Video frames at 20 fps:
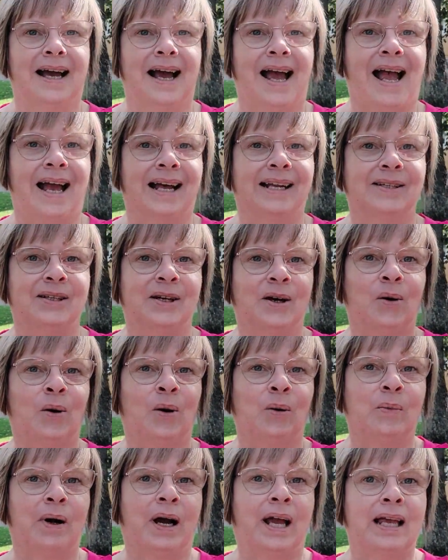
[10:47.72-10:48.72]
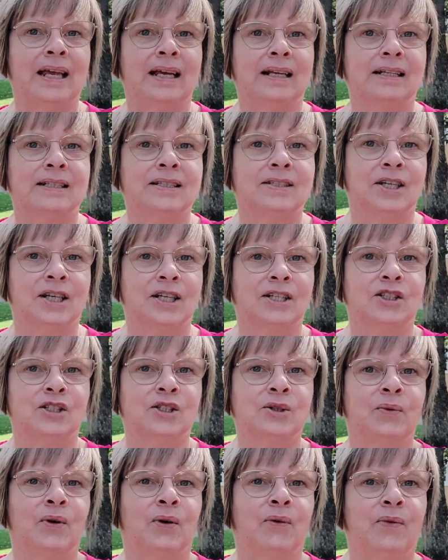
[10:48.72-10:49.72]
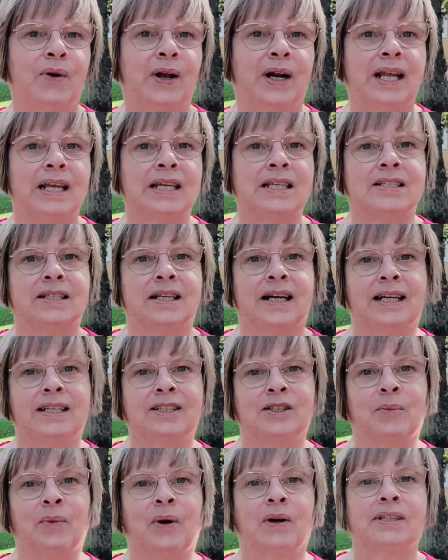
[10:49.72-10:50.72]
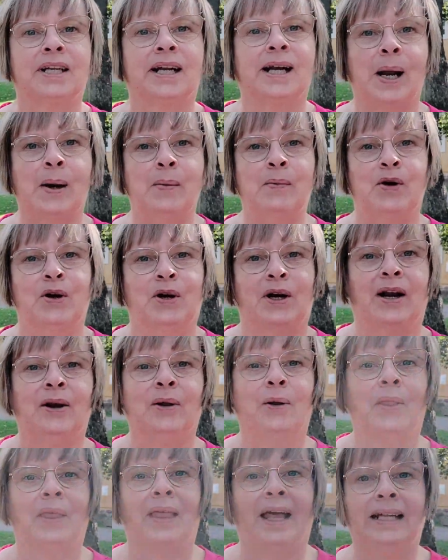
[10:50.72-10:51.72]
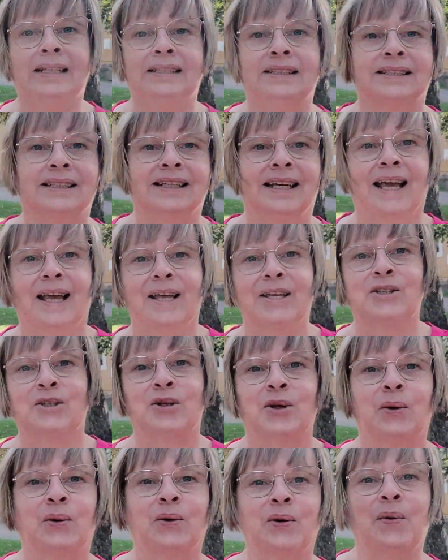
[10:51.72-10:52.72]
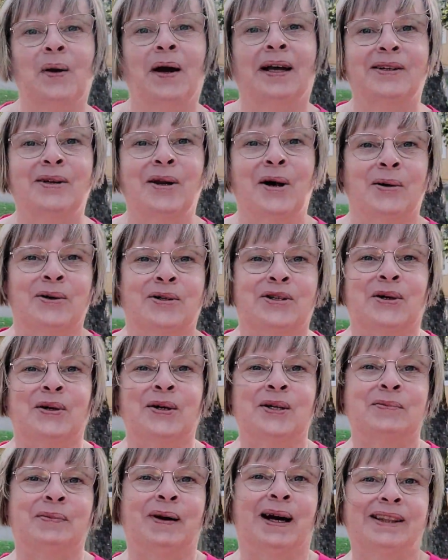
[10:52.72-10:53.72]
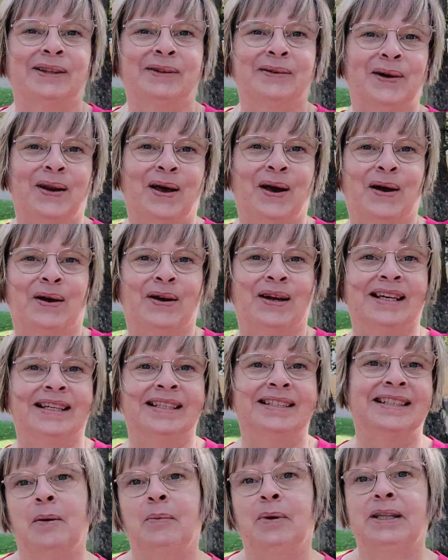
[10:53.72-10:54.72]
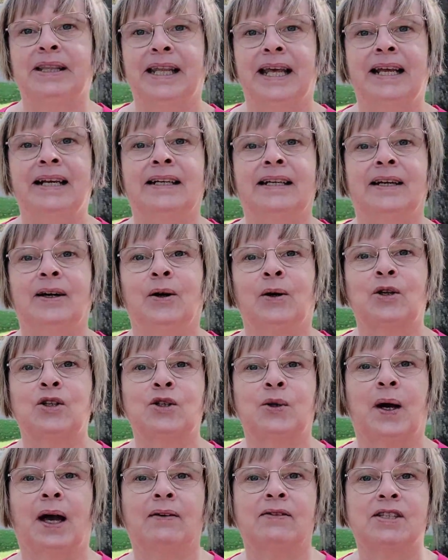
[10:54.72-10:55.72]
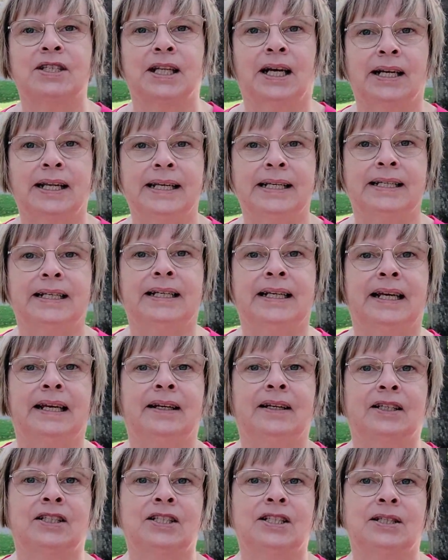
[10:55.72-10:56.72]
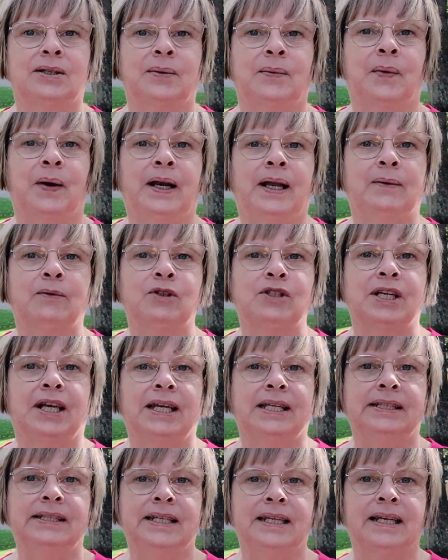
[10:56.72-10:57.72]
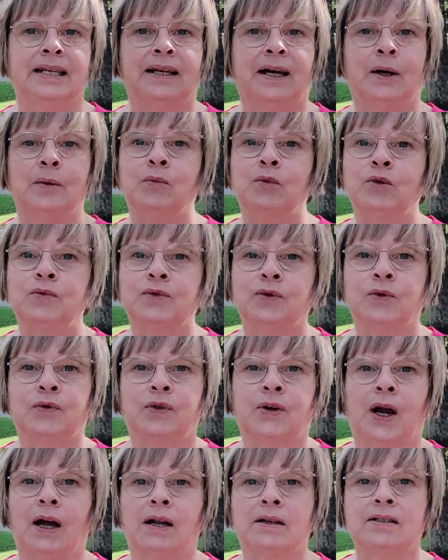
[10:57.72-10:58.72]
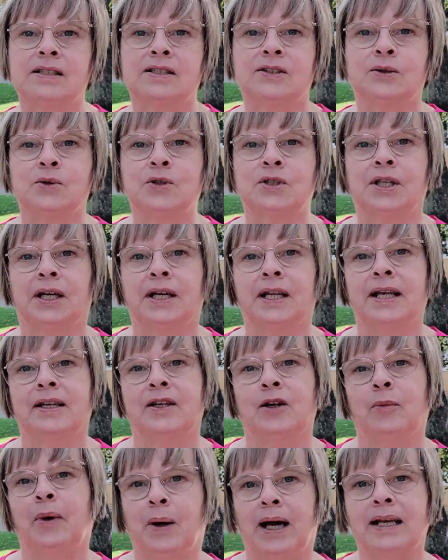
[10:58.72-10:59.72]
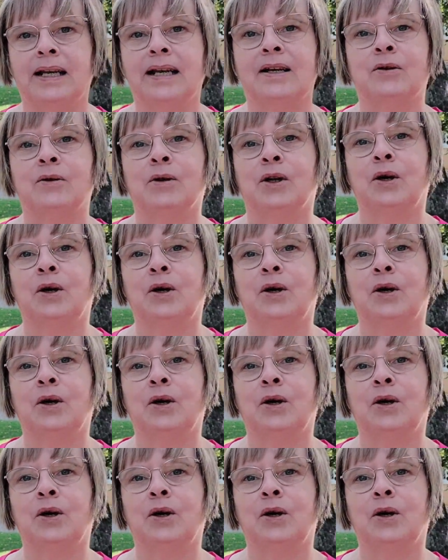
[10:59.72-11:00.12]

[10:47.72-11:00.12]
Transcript: And all my English teachers were very strict about grammar and all that. So you had no choice but to learn. But then also I have studied in English. When I was 18, I moved to France to study in a bilingual